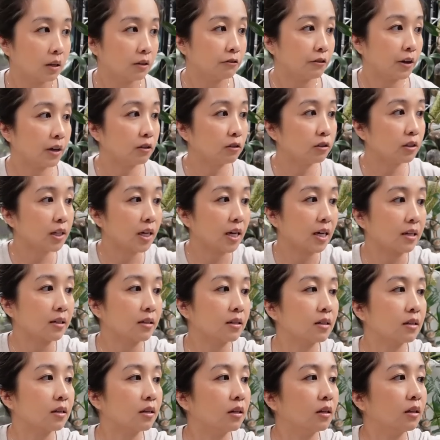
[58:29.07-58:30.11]
Final
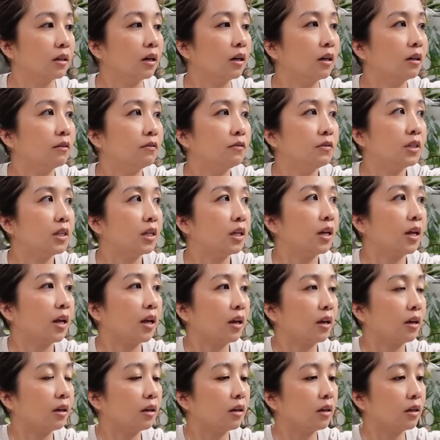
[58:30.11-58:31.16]
task of
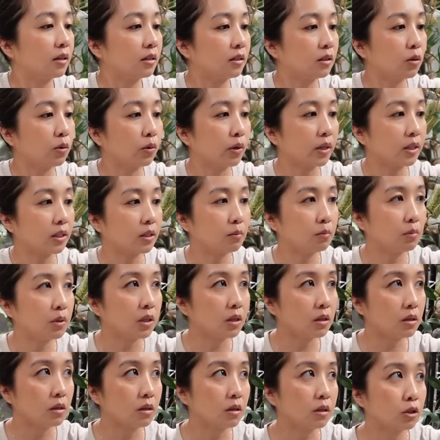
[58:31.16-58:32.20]
today is going to
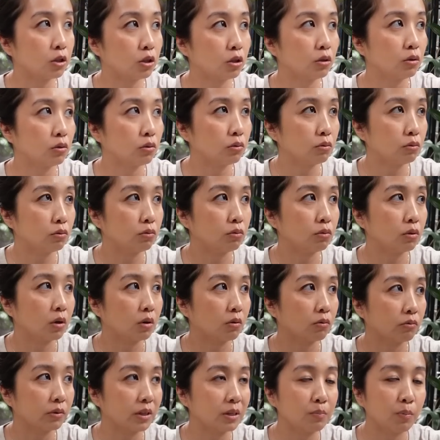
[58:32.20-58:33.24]
be to
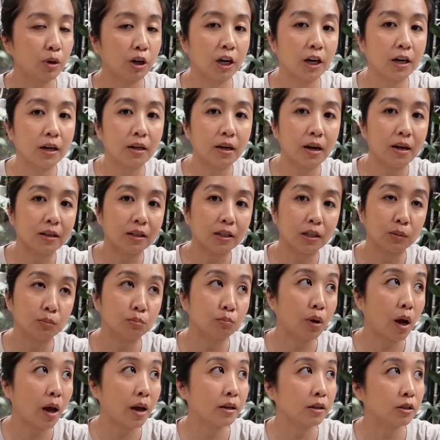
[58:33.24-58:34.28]
repot and
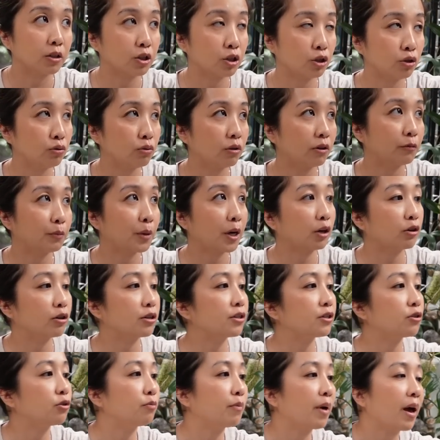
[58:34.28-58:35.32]
combine two of my
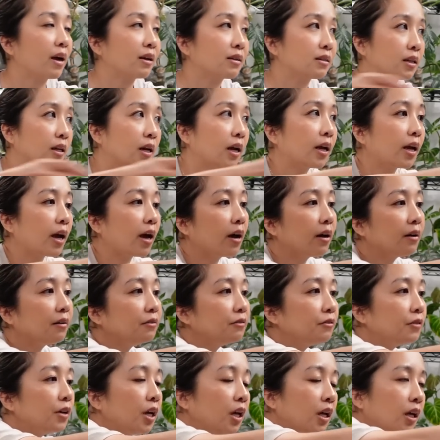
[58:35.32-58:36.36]
crystal mags that I
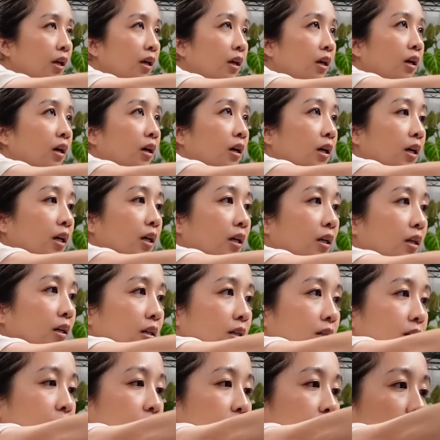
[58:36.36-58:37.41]
have. It
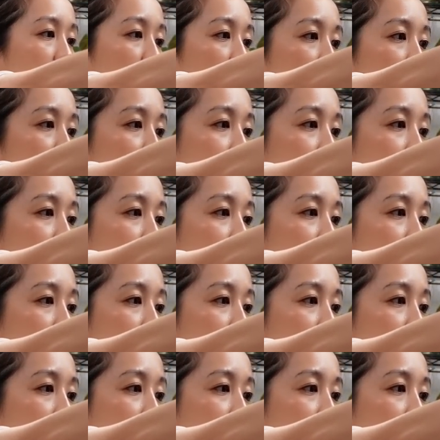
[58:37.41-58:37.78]
is not